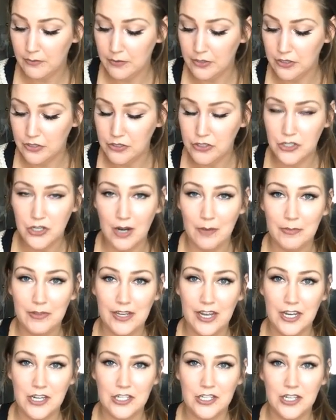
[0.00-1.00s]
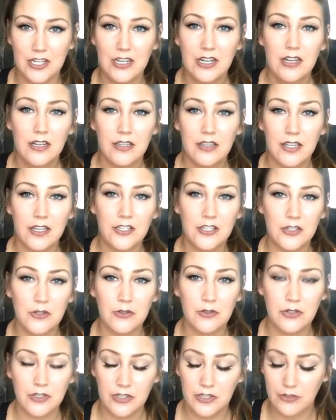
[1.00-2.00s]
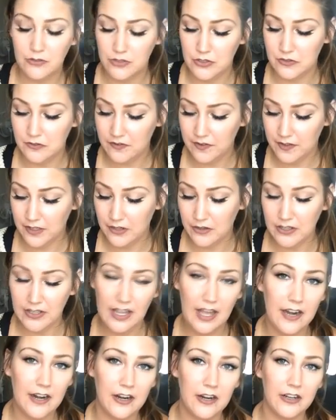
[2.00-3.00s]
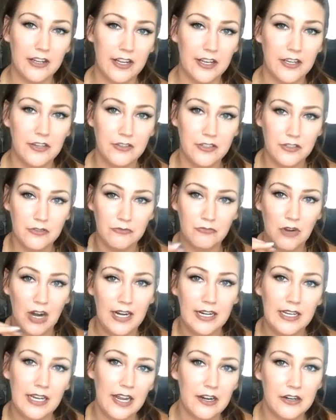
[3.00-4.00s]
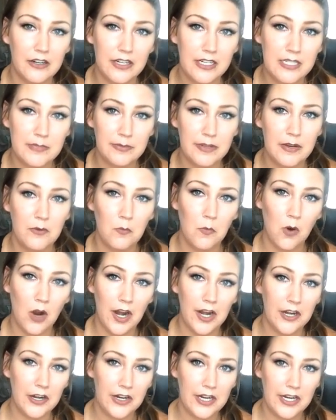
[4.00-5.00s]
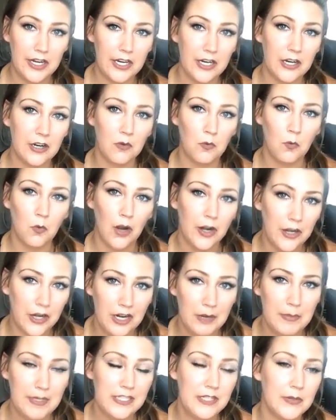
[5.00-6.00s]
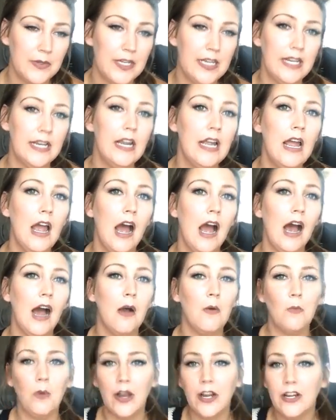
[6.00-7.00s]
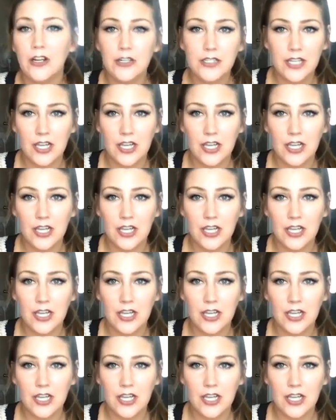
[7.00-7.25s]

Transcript: use your application, you do fill out a letter. Like, you do write a letter and explain why you're here, what you're going to be doing, what your